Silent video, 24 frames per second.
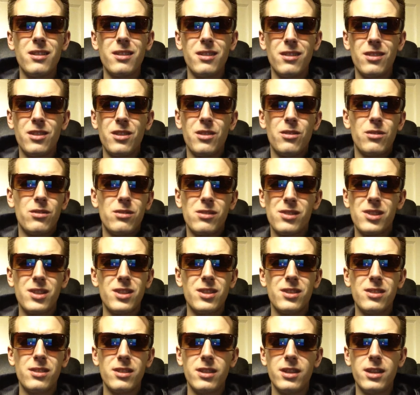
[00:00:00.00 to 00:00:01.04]
you know,
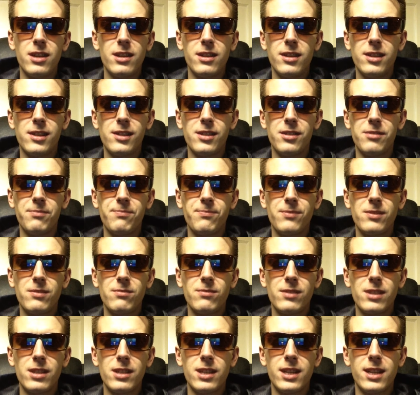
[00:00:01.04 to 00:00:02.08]
just eh, you know,
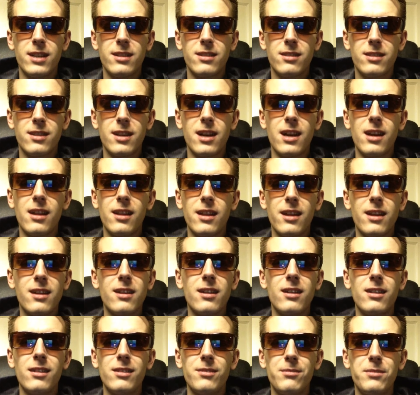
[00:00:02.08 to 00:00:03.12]
like kind of like
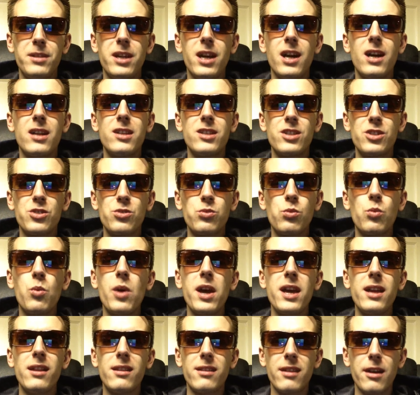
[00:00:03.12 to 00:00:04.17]
a yeah, just
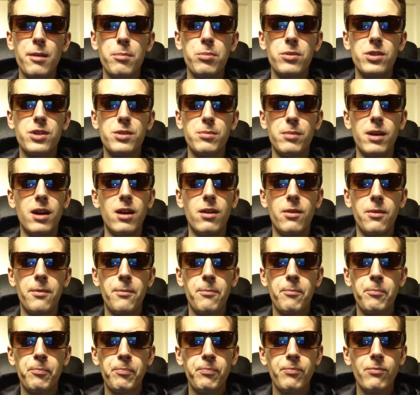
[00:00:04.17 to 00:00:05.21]
wait type of smile.
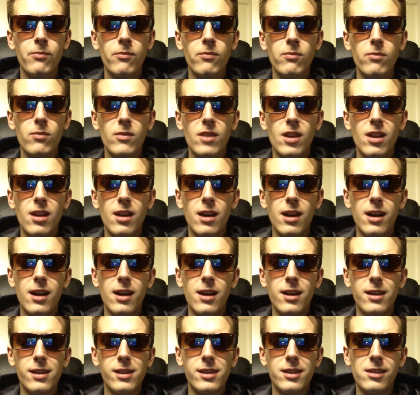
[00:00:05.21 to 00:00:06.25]

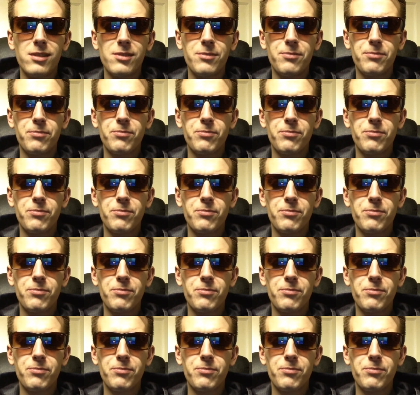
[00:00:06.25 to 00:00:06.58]
Uh,